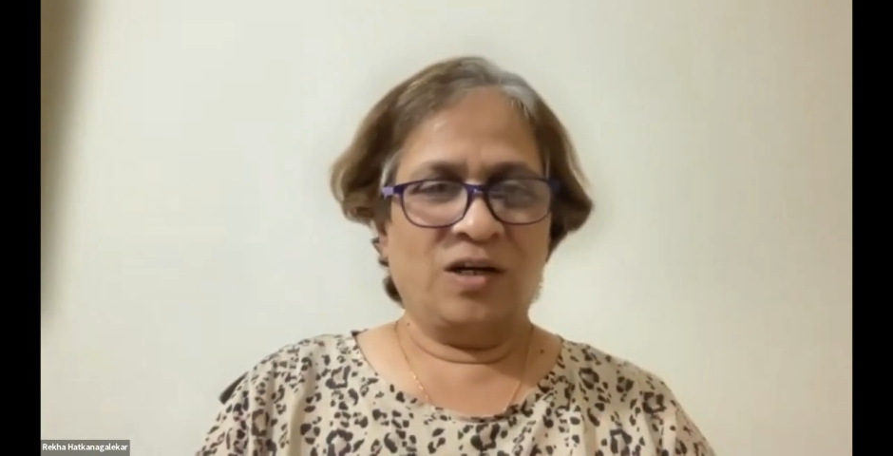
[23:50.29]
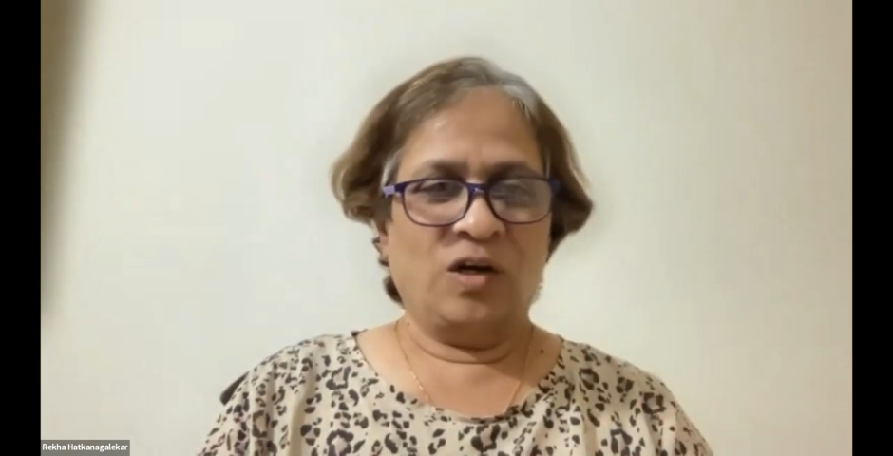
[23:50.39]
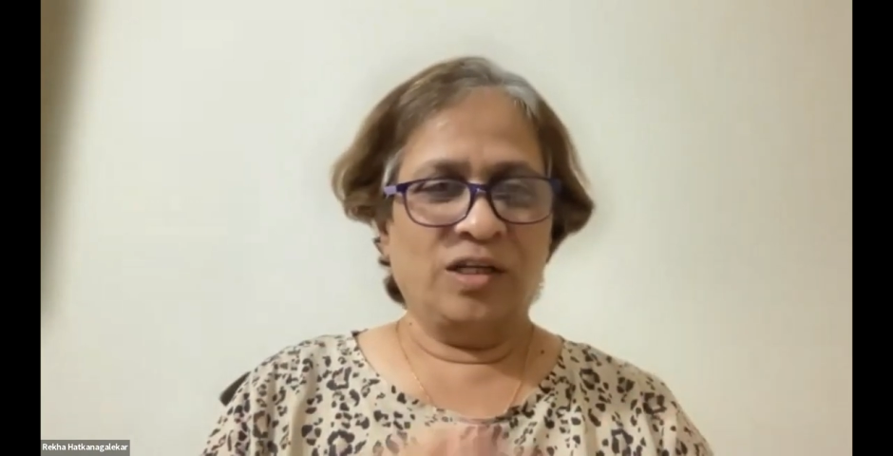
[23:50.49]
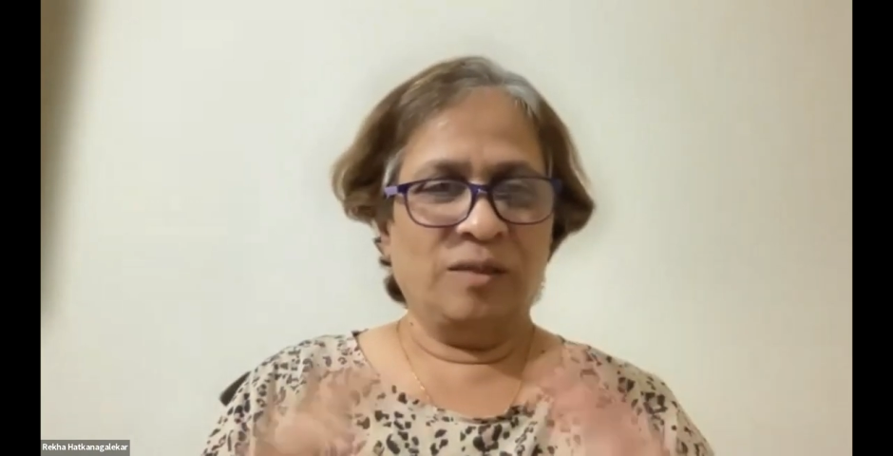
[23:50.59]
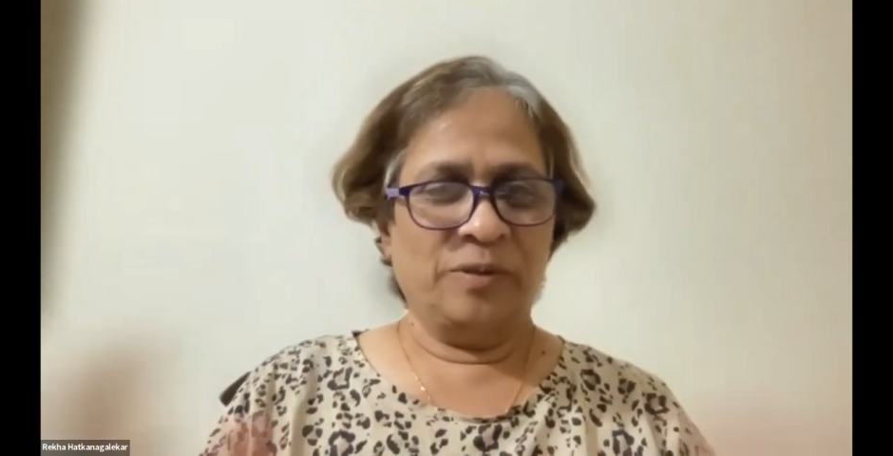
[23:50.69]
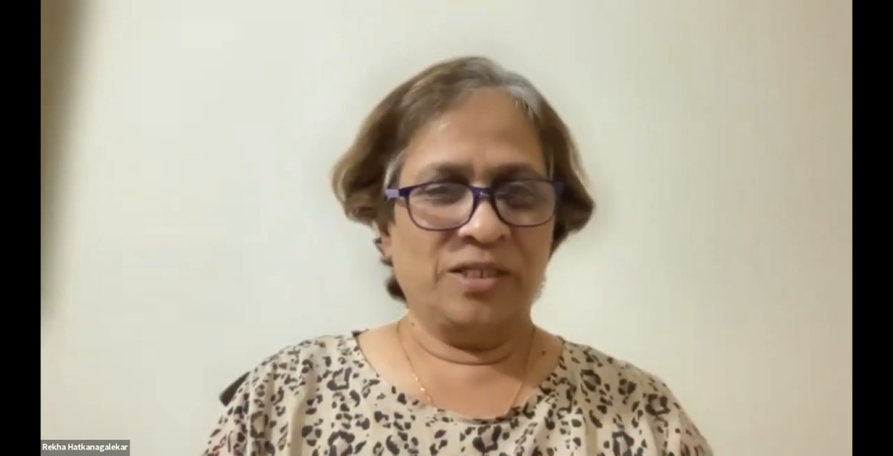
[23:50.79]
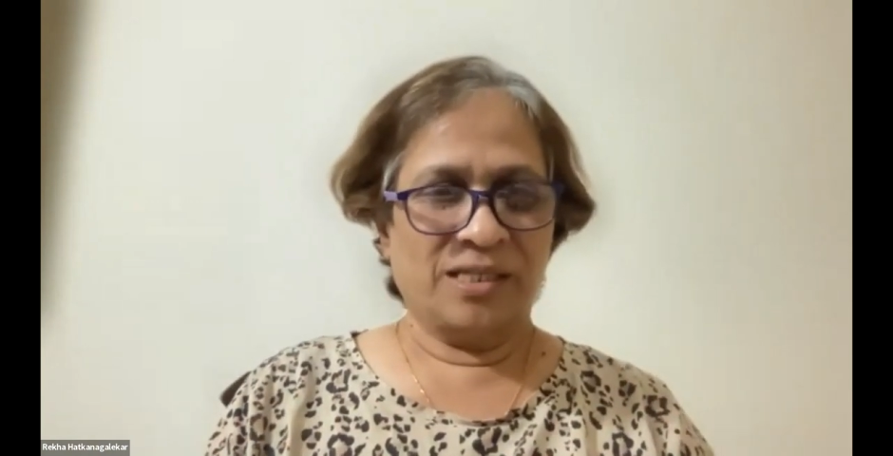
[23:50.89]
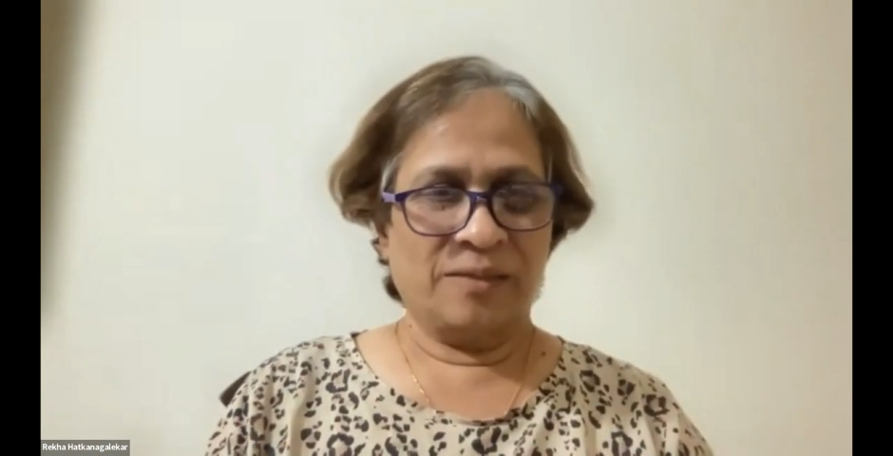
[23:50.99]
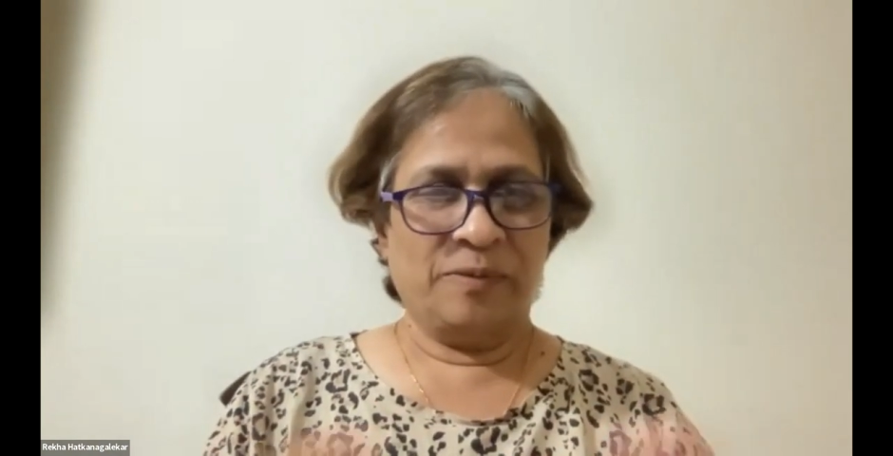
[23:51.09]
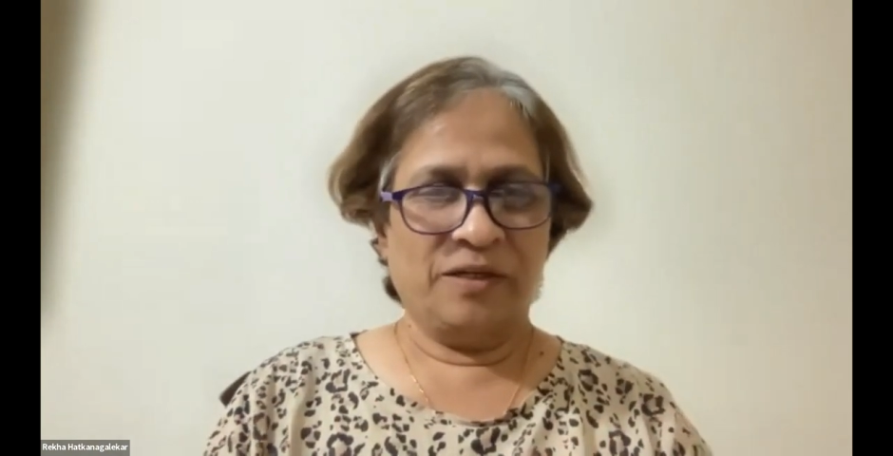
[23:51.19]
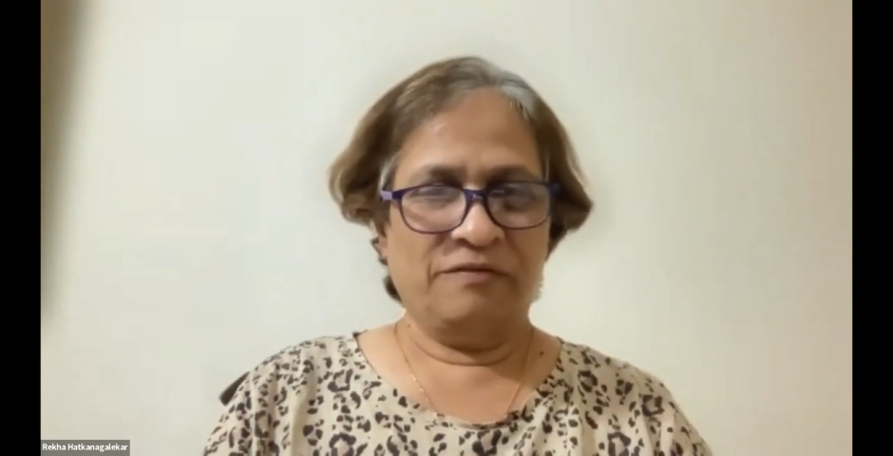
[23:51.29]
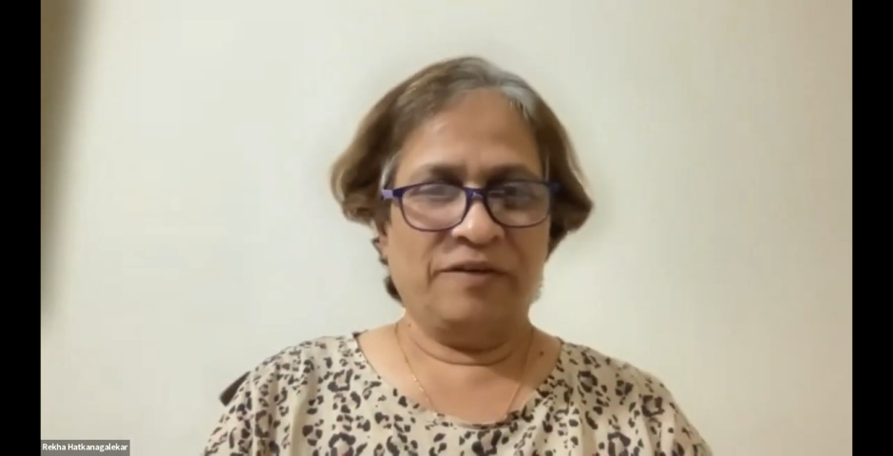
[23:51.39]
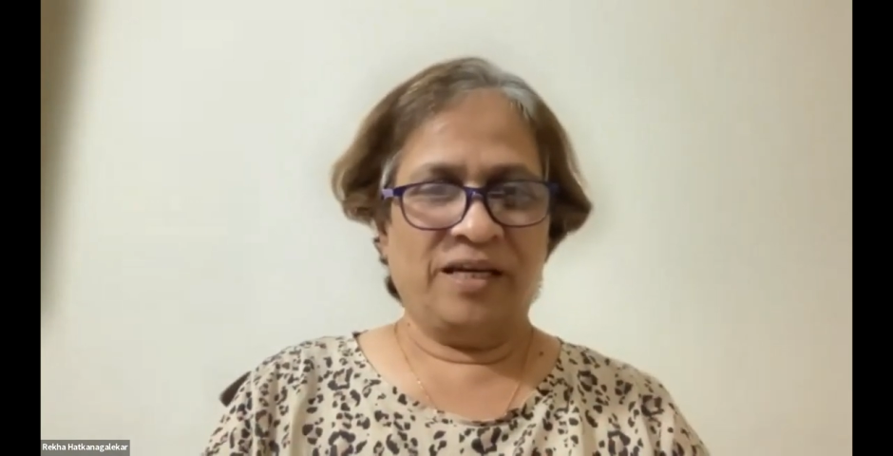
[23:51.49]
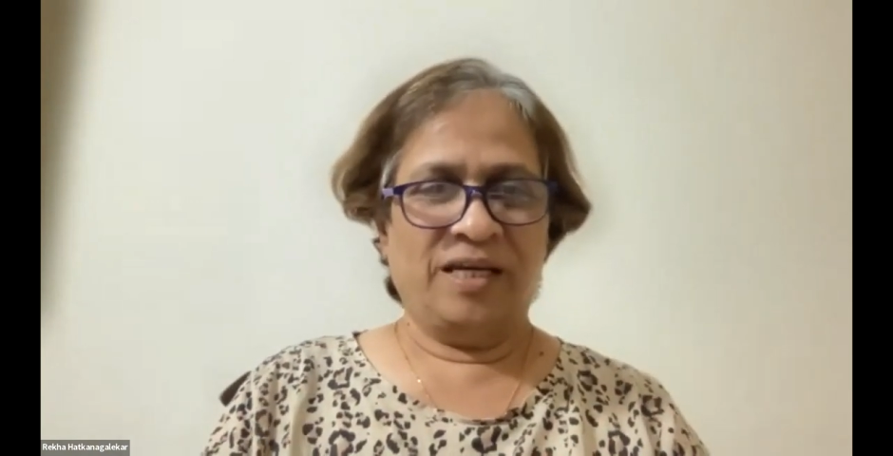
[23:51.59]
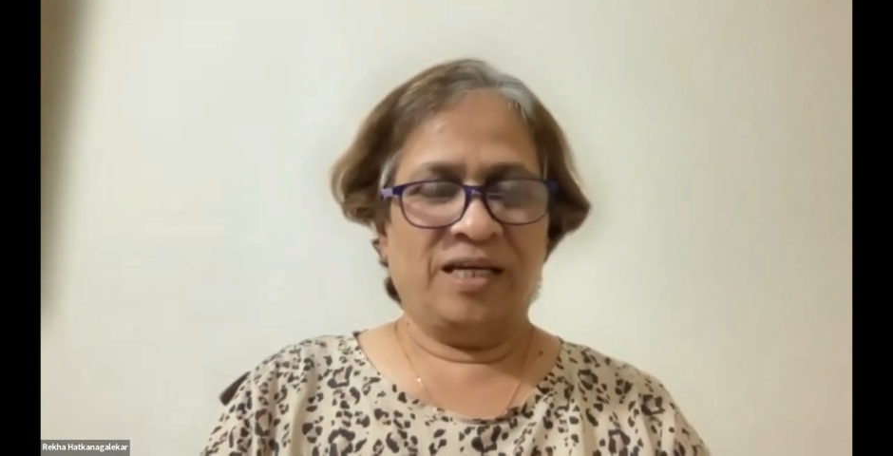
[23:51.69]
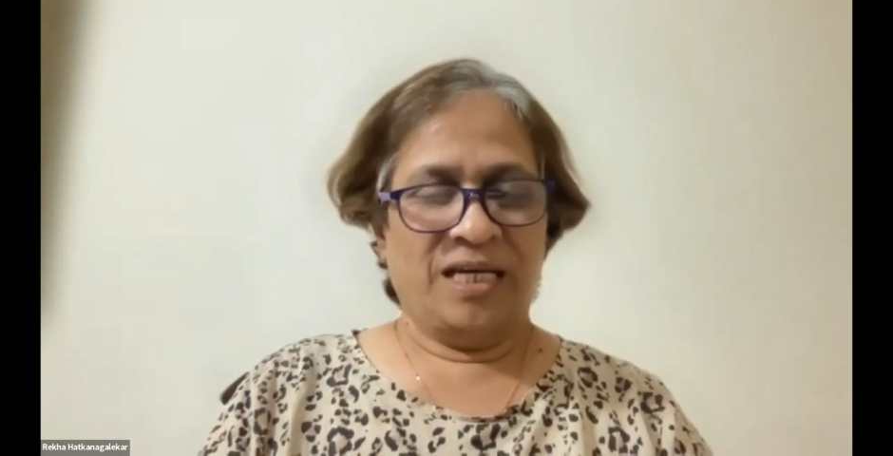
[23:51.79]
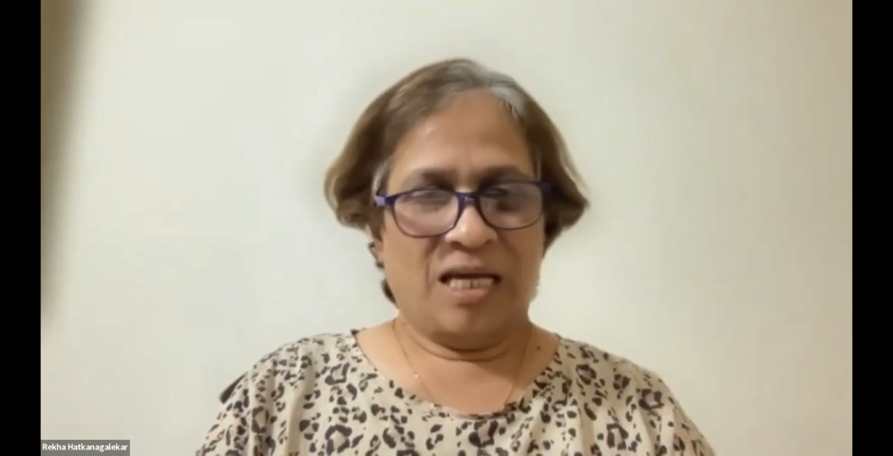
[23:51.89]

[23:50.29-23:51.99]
not in a prescriptive way,